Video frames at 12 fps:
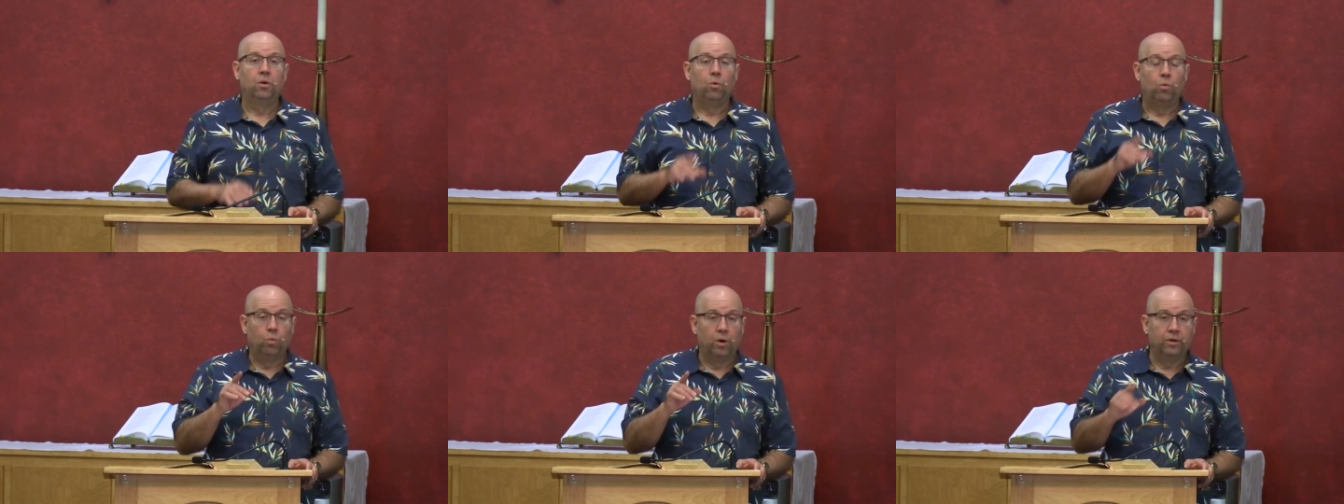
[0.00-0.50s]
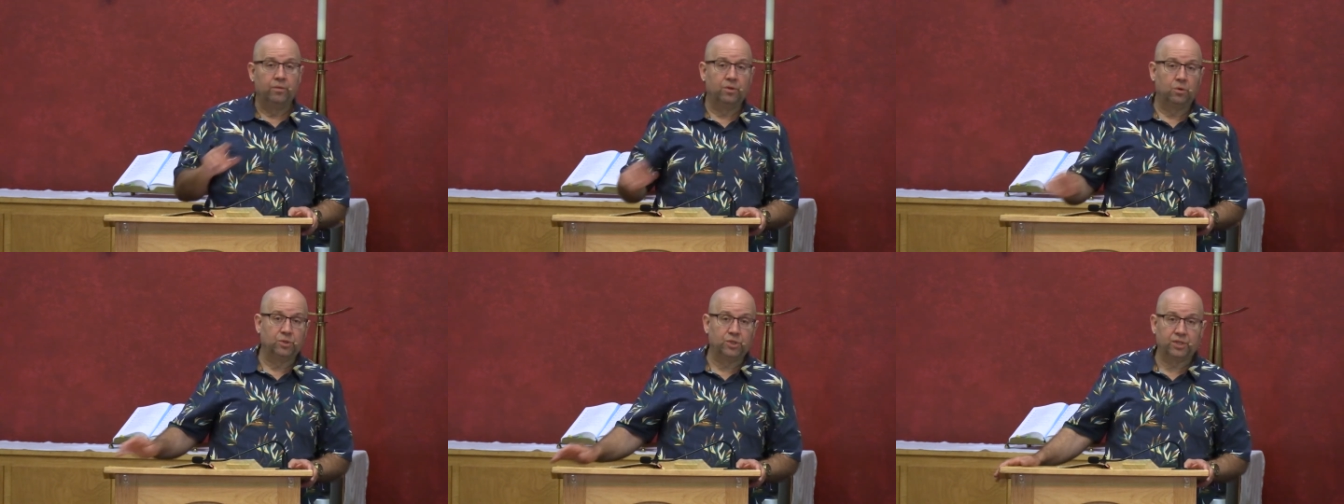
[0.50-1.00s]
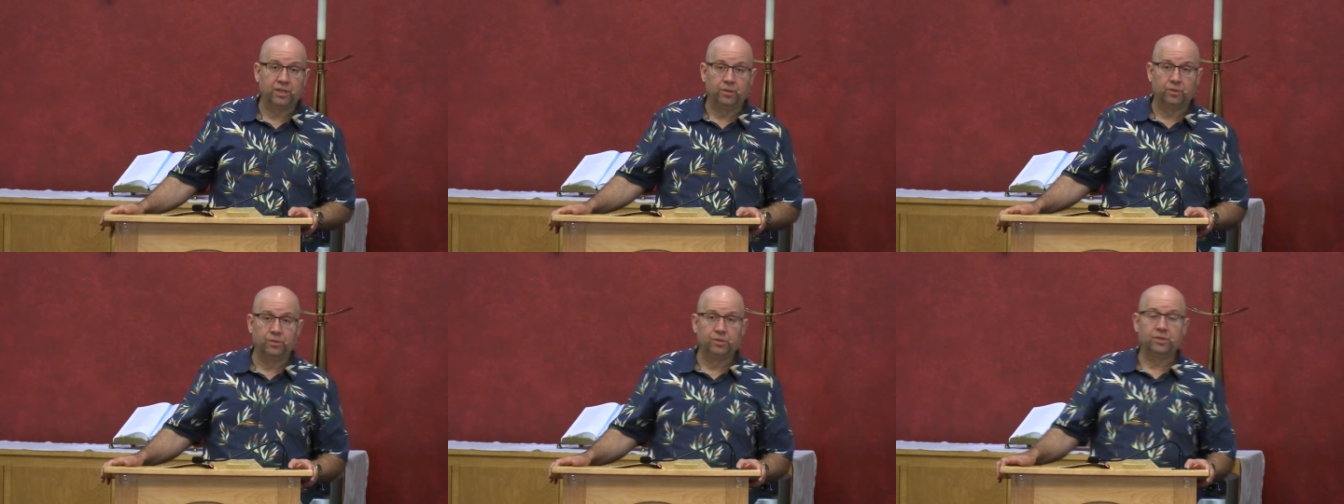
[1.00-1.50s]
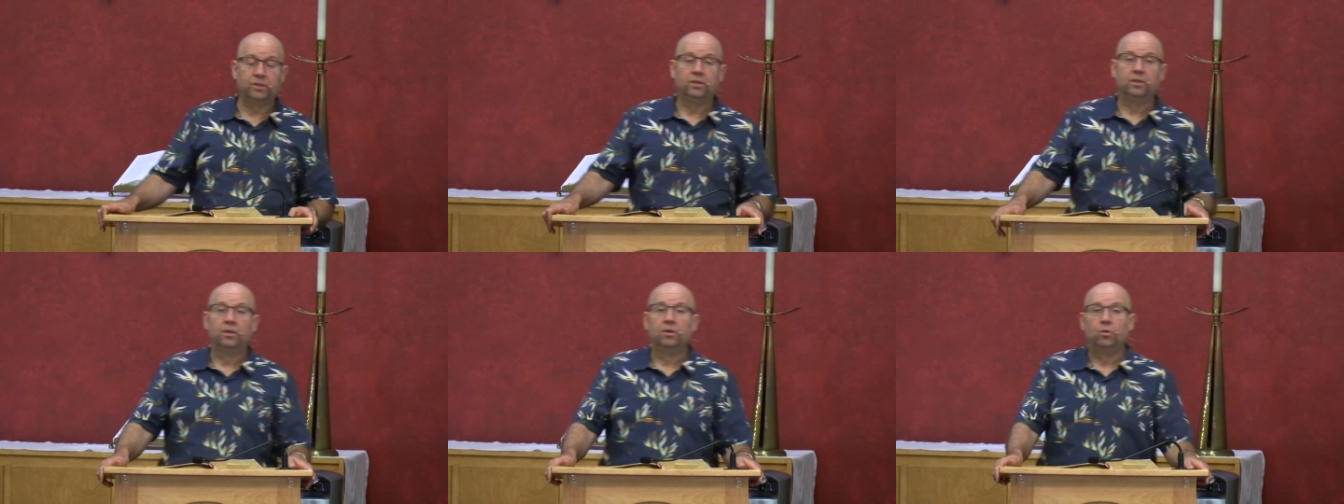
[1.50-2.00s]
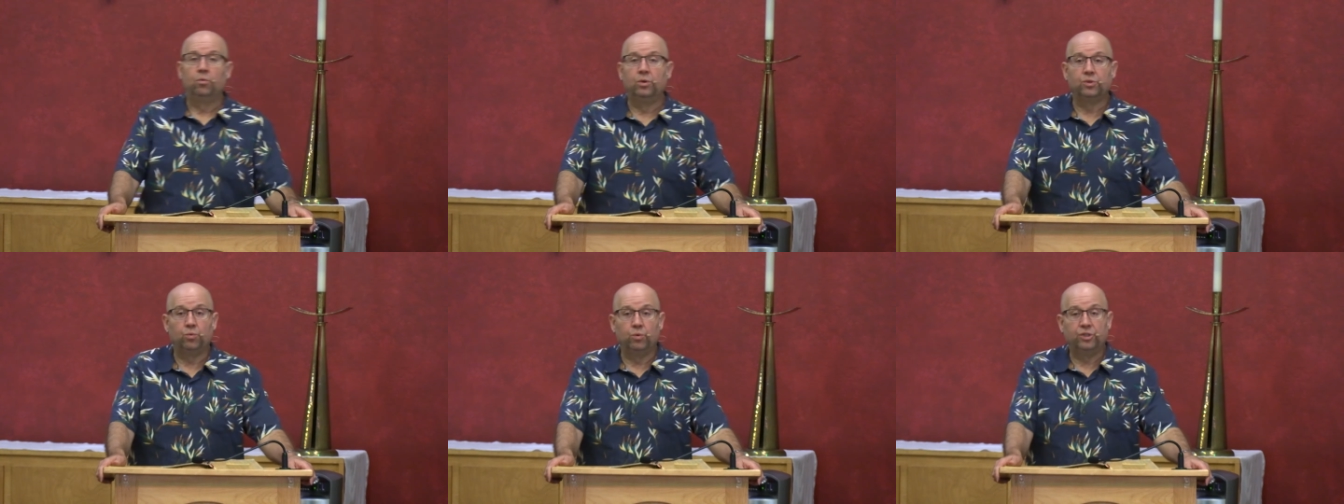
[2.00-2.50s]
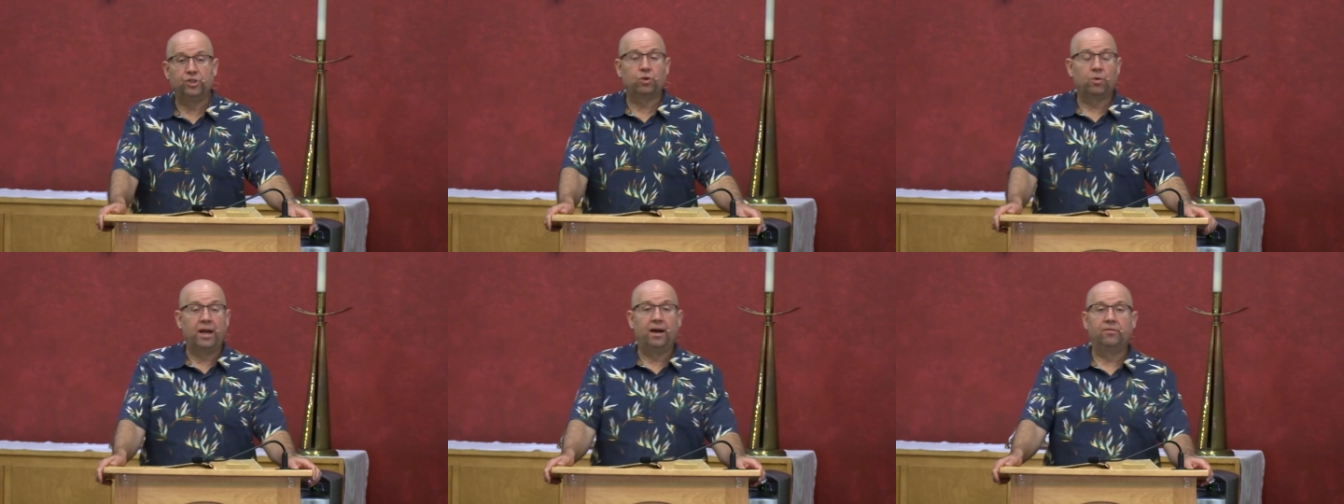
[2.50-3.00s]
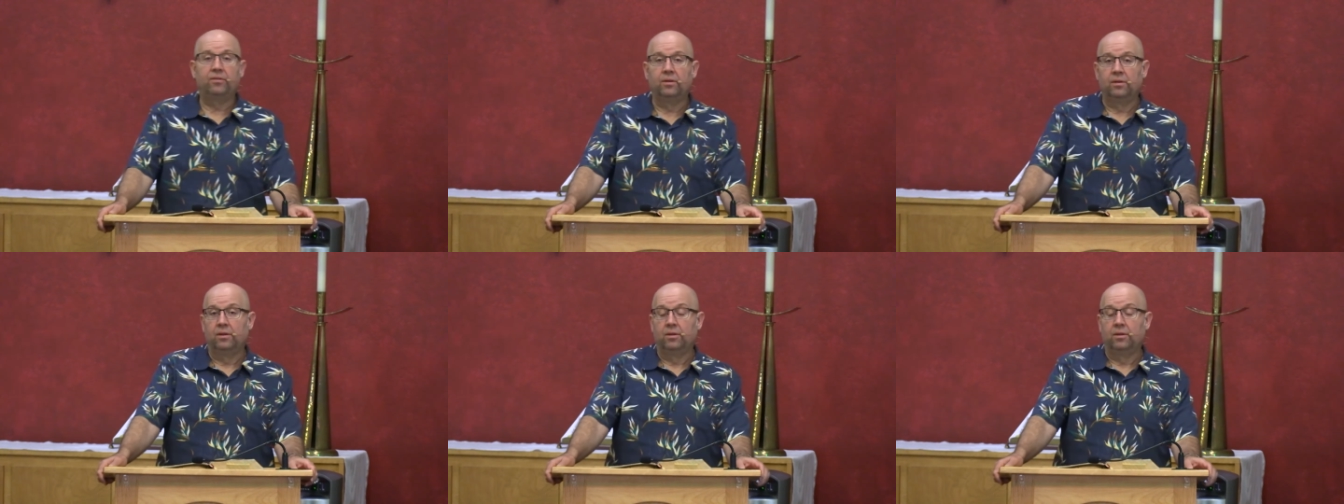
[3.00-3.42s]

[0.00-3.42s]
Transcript: One of those skills was witchcraft.